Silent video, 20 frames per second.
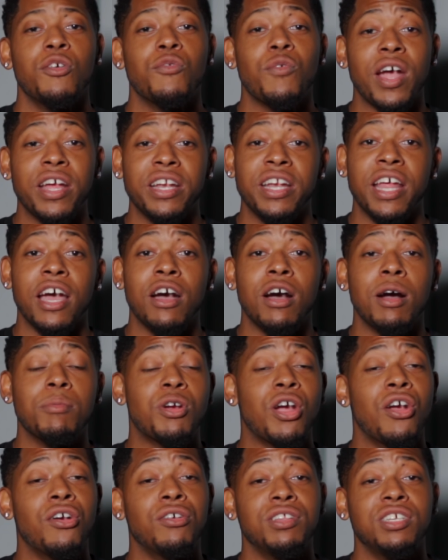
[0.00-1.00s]
Right now, I'm
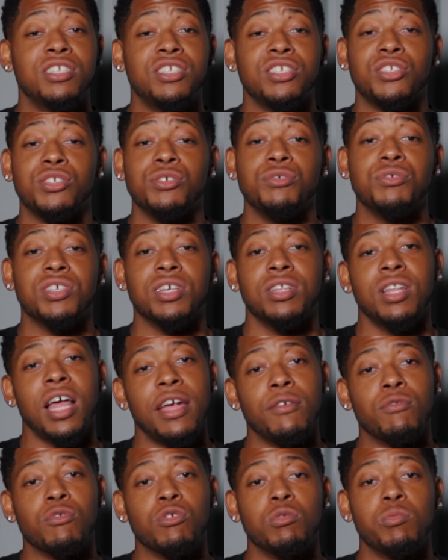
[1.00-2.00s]
currently just using
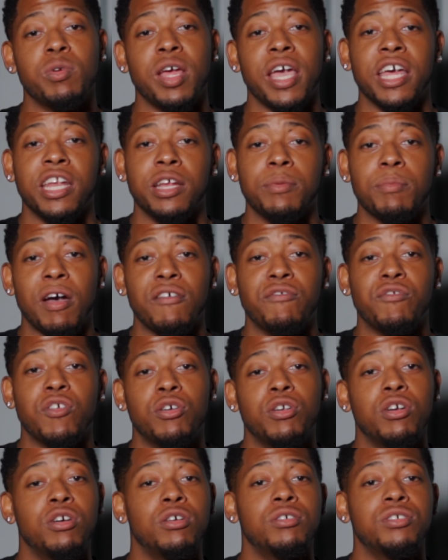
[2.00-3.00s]
Lightroom to edit my
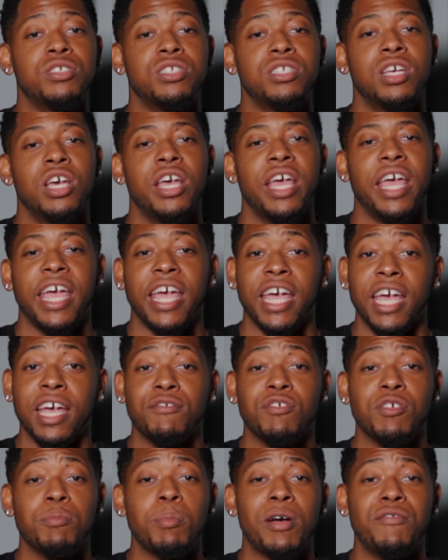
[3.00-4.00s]
photos,
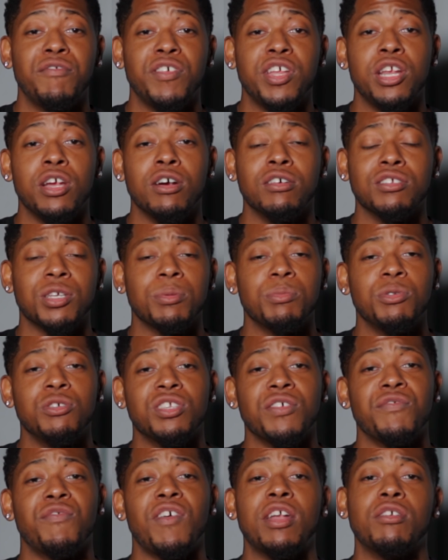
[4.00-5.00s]
and for my videos, I'm
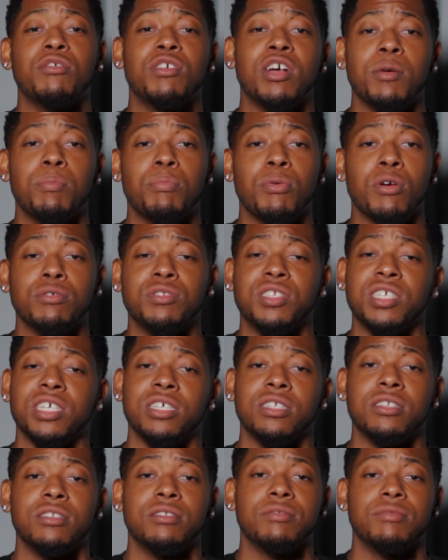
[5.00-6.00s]
using Final Cut Pro 10.
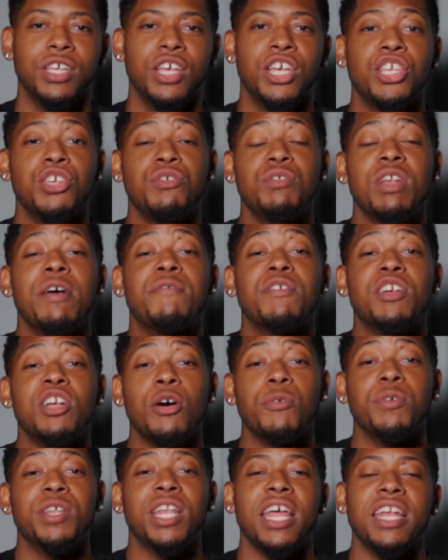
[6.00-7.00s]
You never
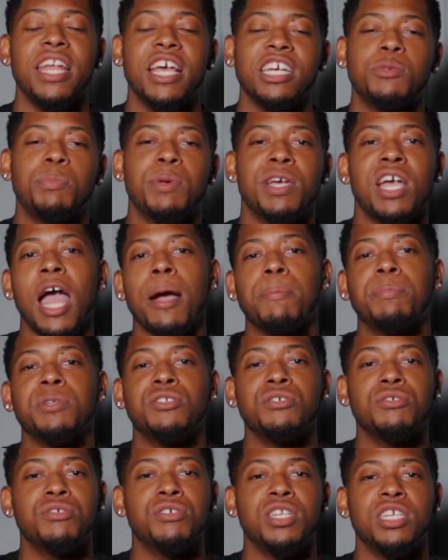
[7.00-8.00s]
know when that next big
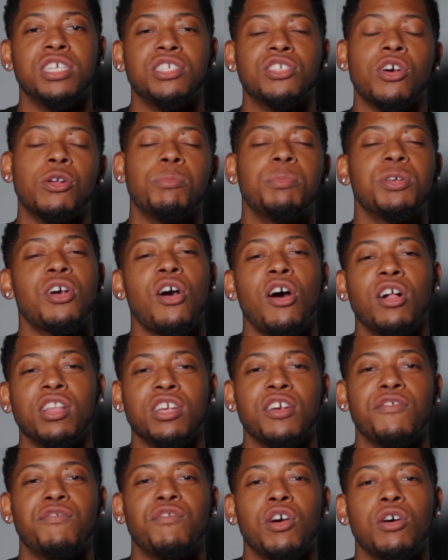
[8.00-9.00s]
opportunity is gonna be calling
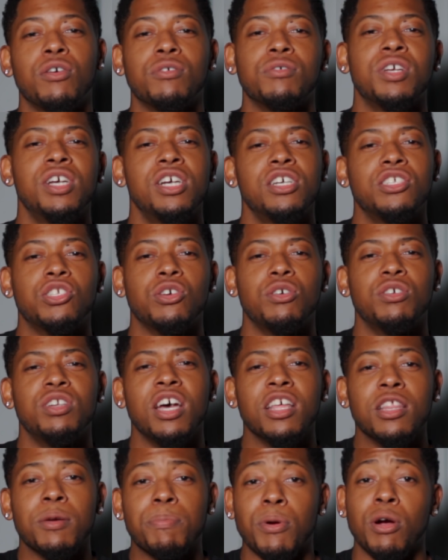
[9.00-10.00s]
your phone. So
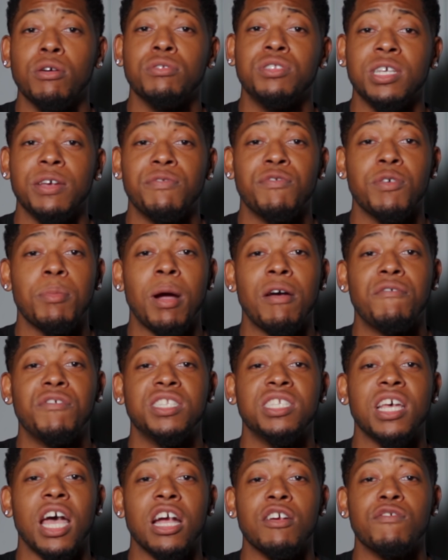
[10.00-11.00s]
another pro tip for my
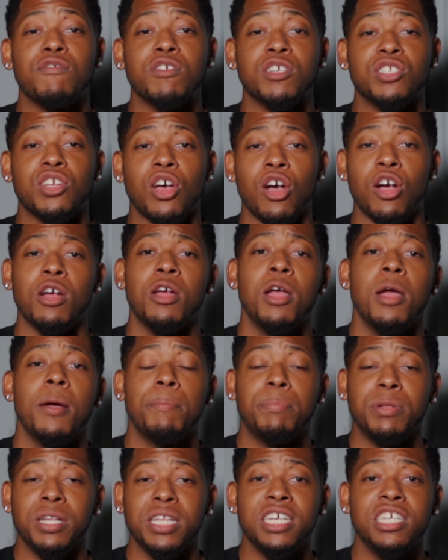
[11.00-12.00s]
photographers are,
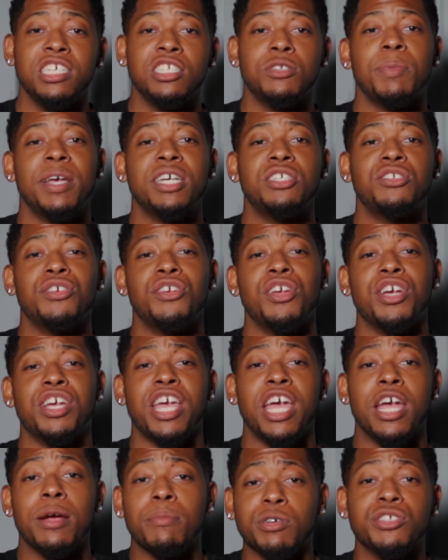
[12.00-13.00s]
please make sure your
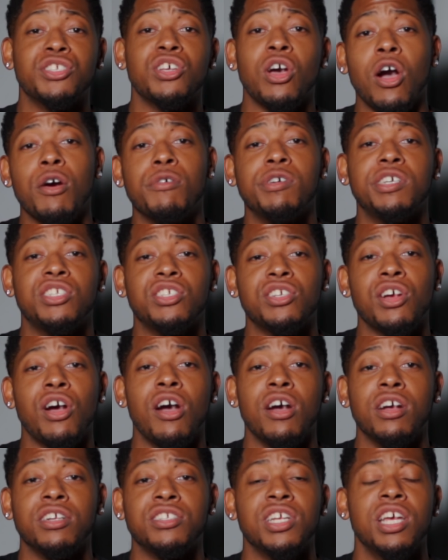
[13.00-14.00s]
cameras are always
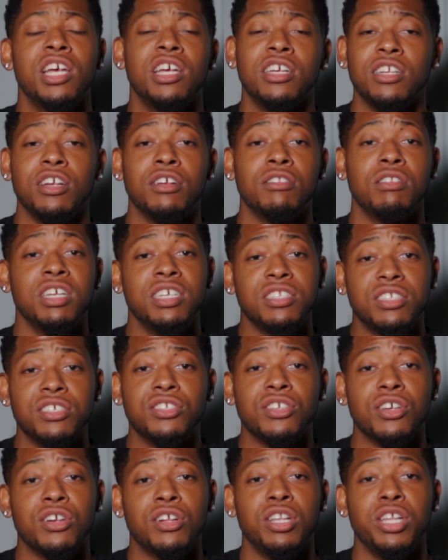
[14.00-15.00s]
charged, your
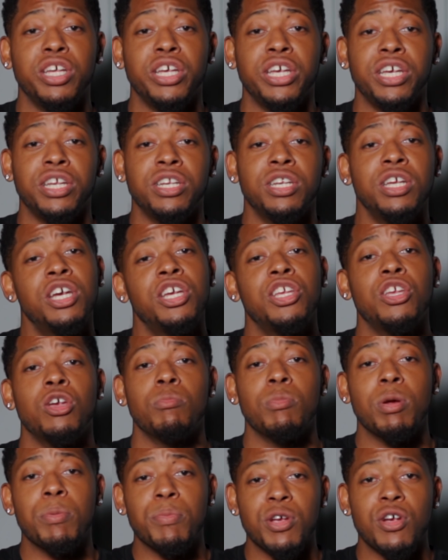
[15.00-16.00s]
lenses are clean, your
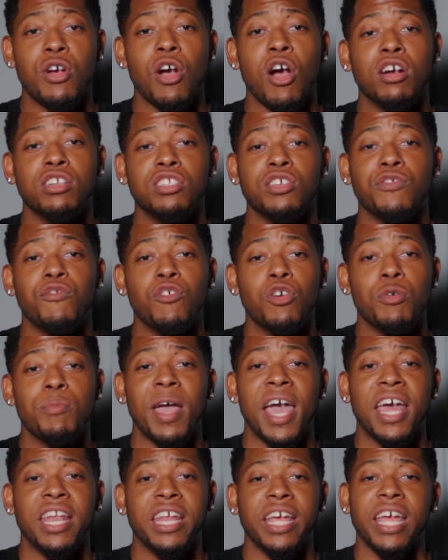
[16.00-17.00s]
memory cards are
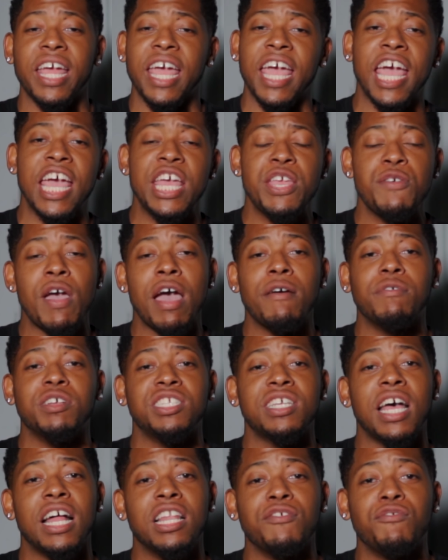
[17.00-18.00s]
formatted, and you have a
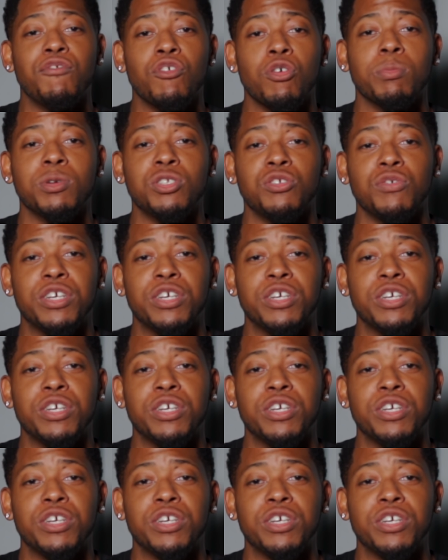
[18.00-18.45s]
solid form of